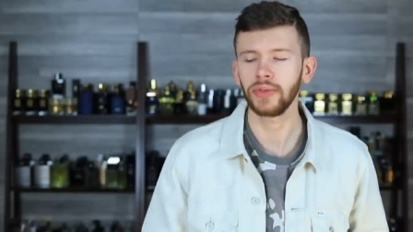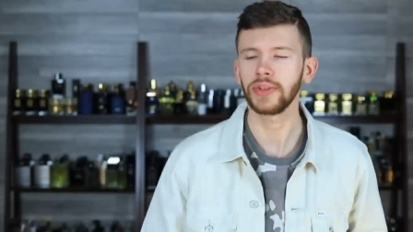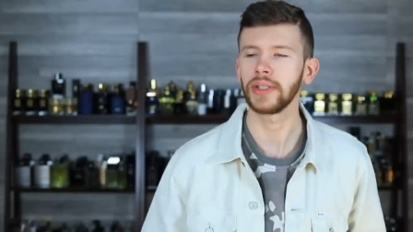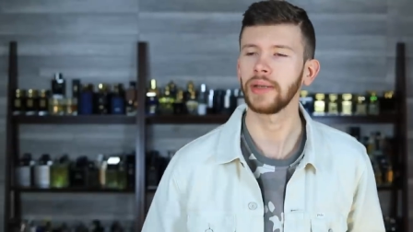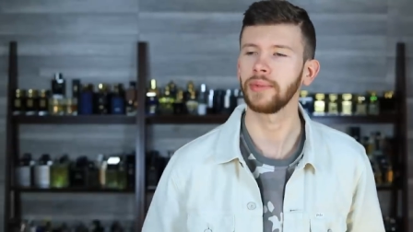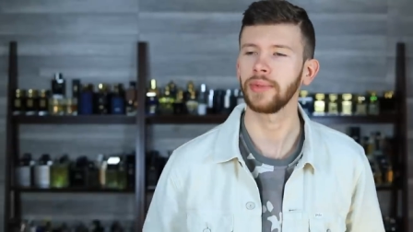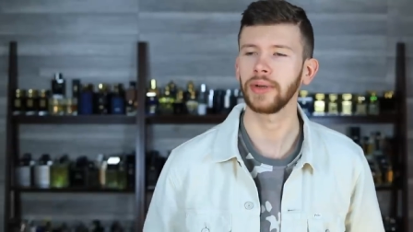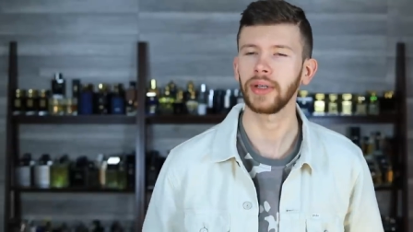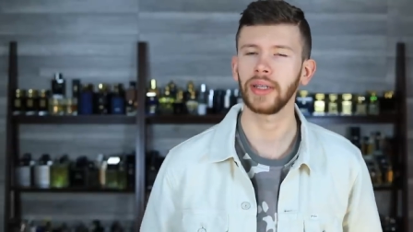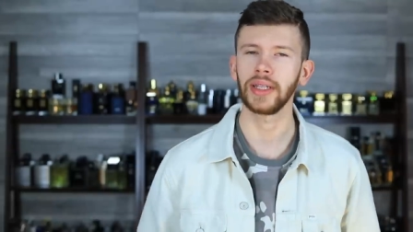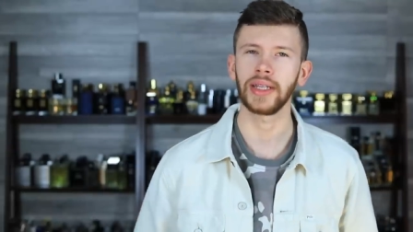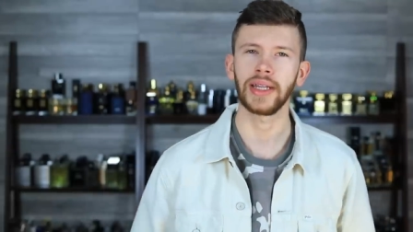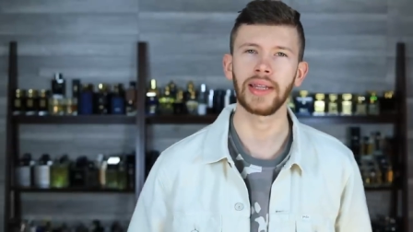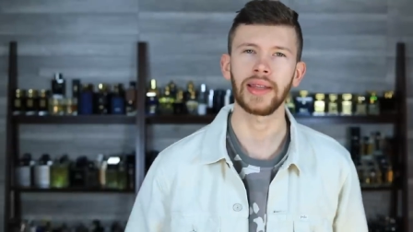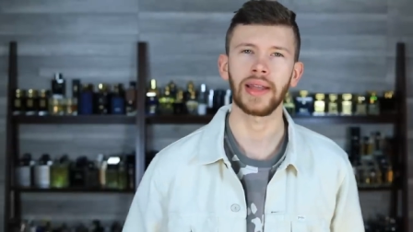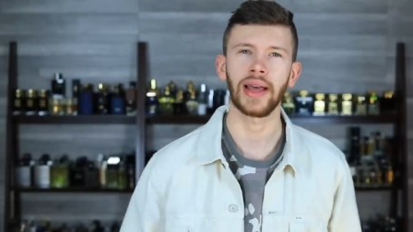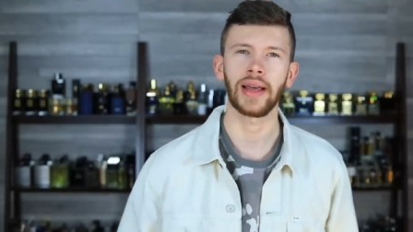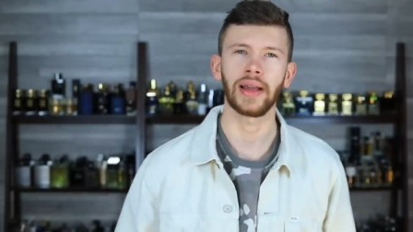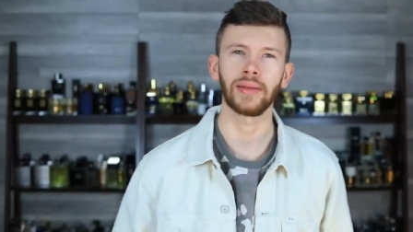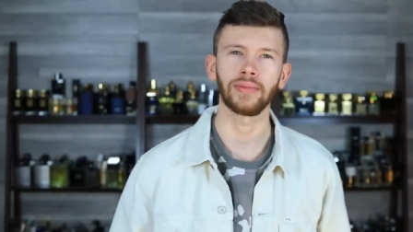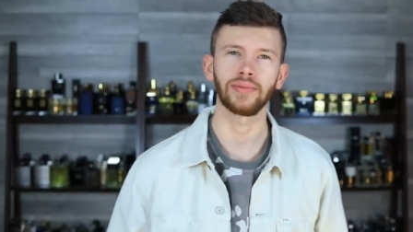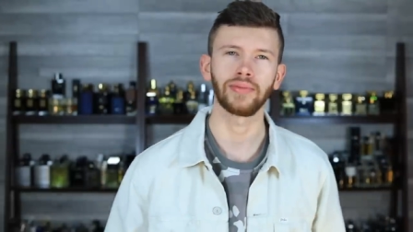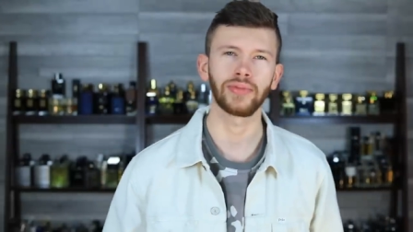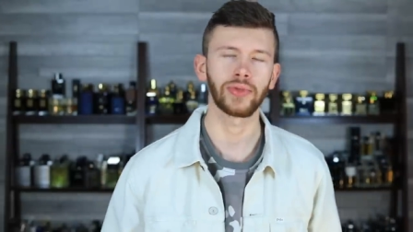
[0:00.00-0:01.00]
typically in
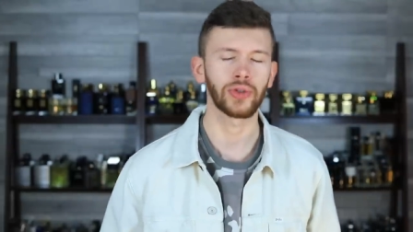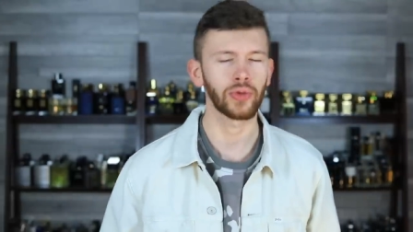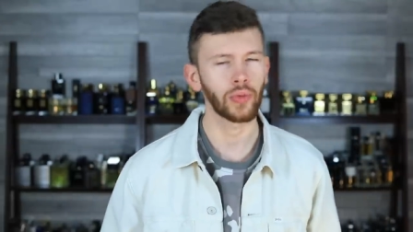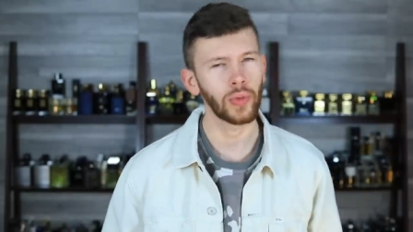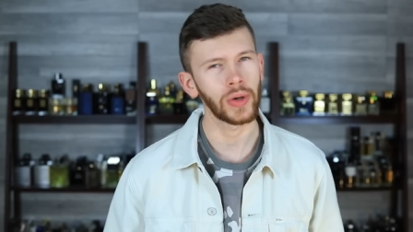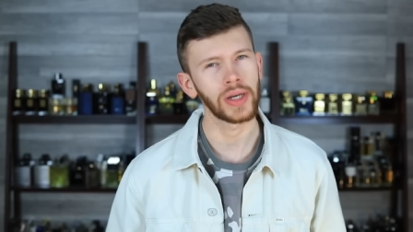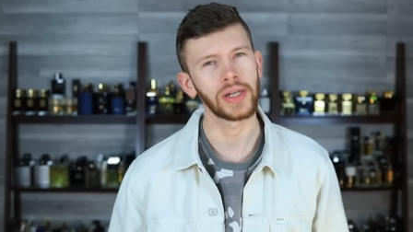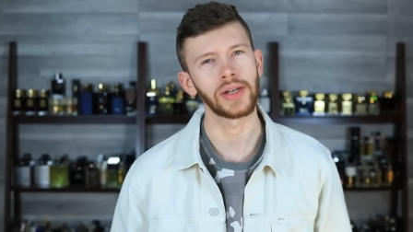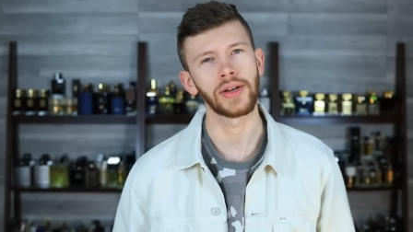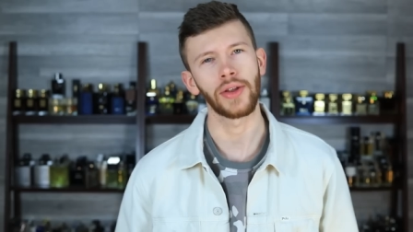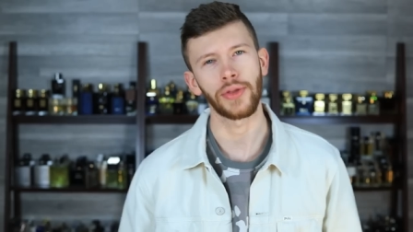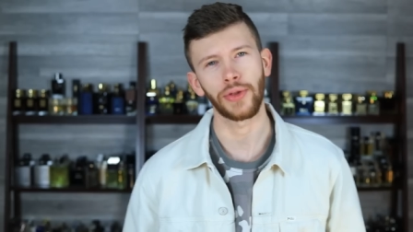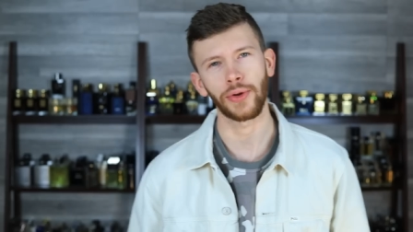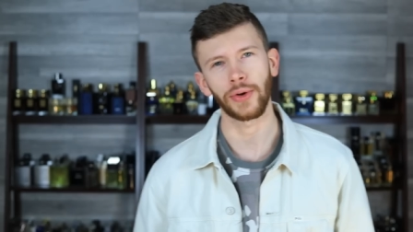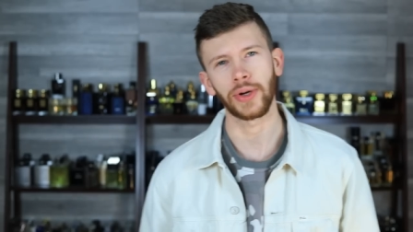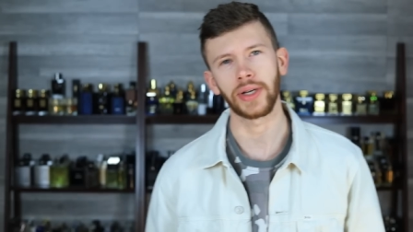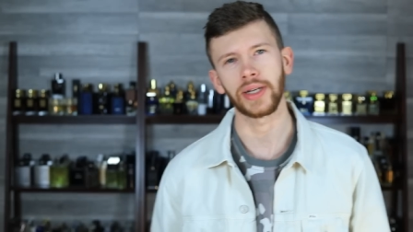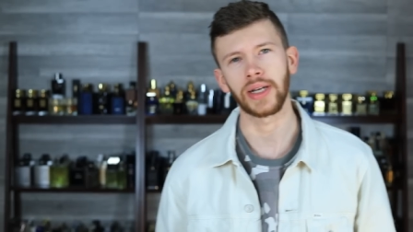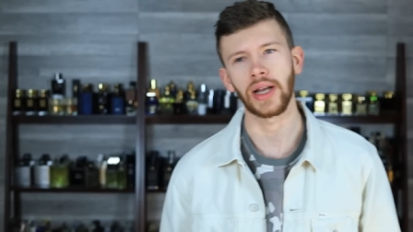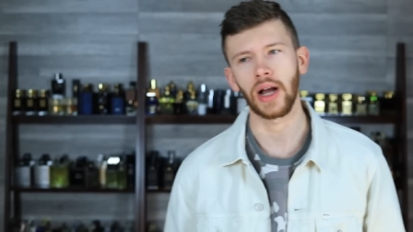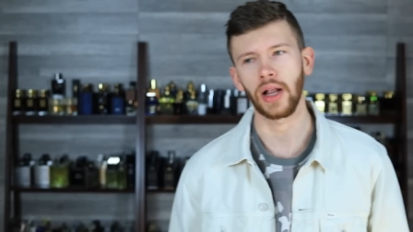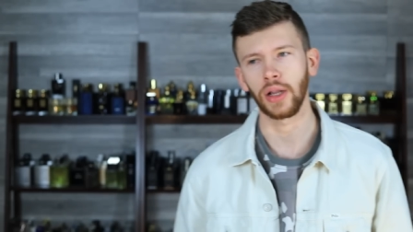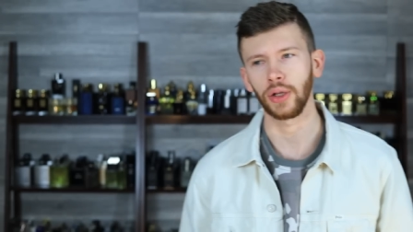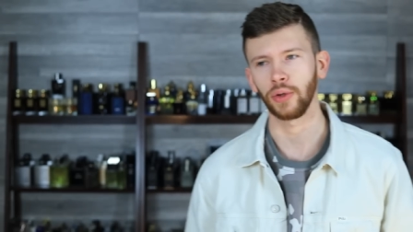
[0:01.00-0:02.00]
that twenty to thirty
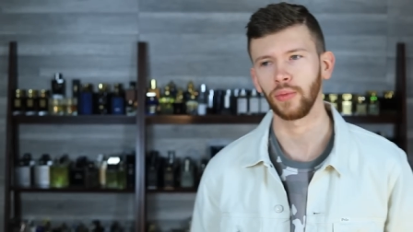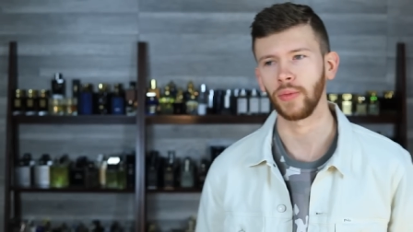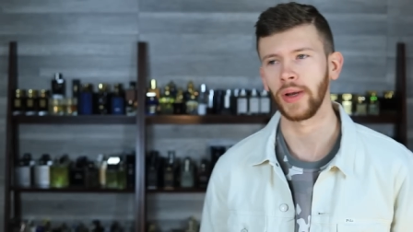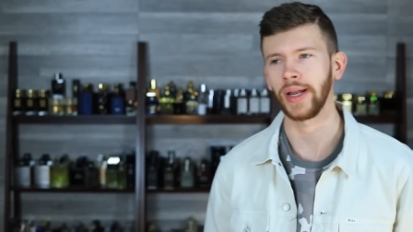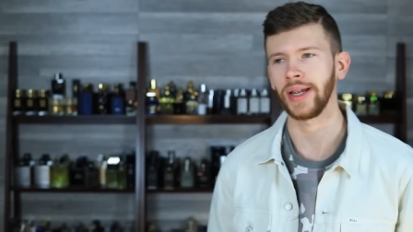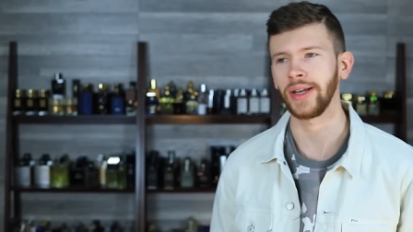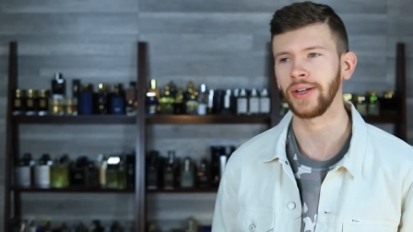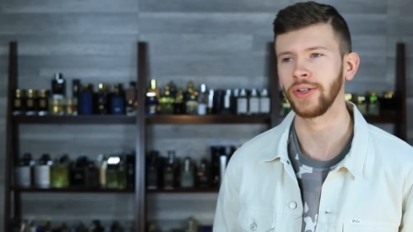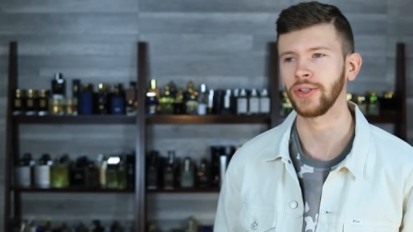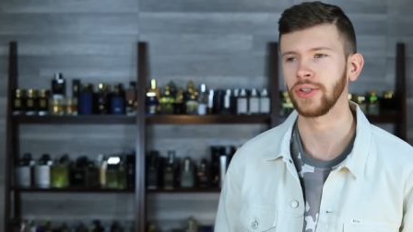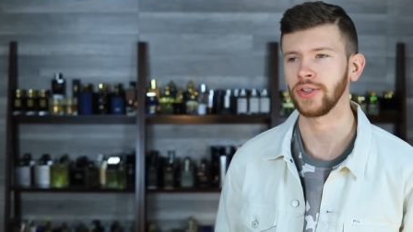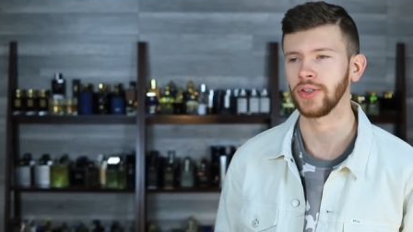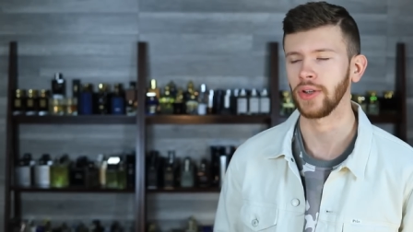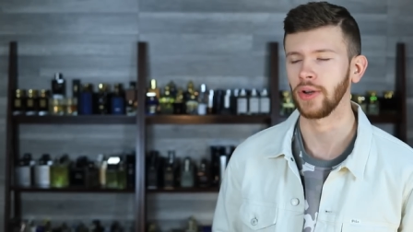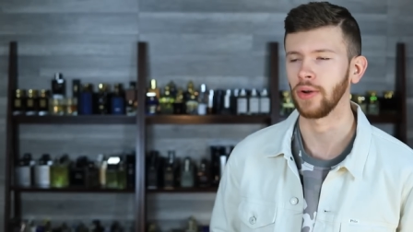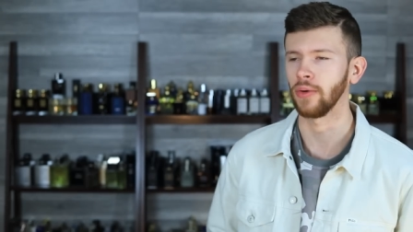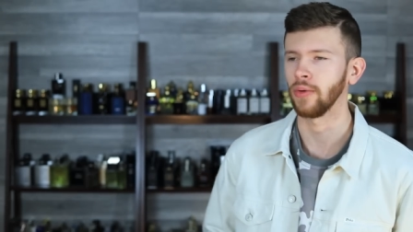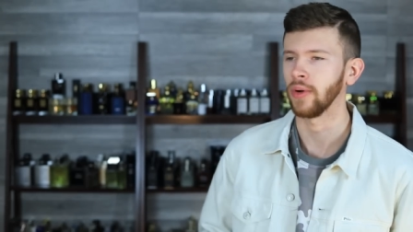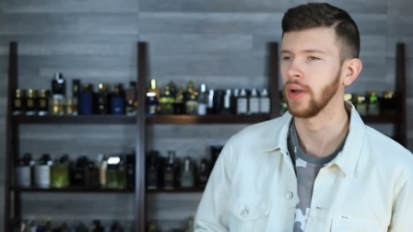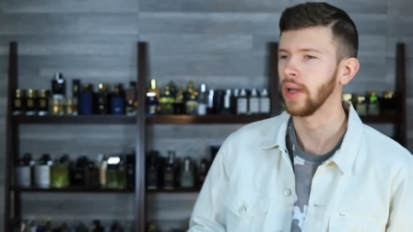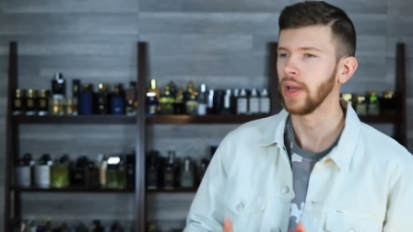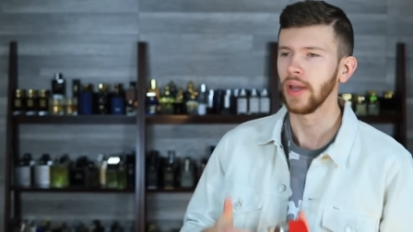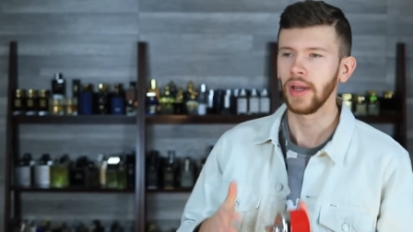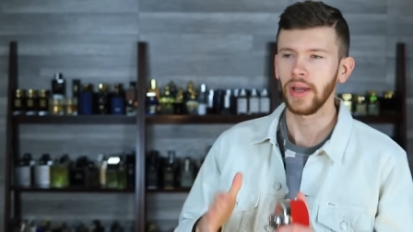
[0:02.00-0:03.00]
dollar range, so